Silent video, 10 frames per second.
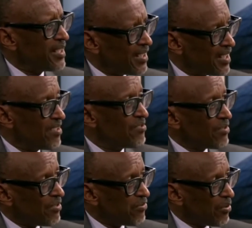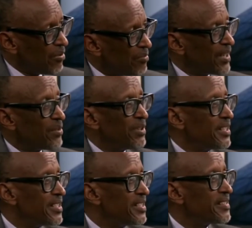our country from and where
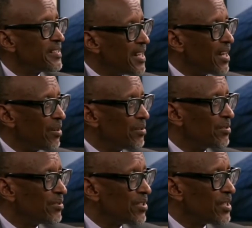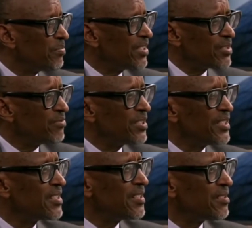it is now speaks for
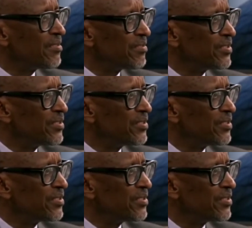itself.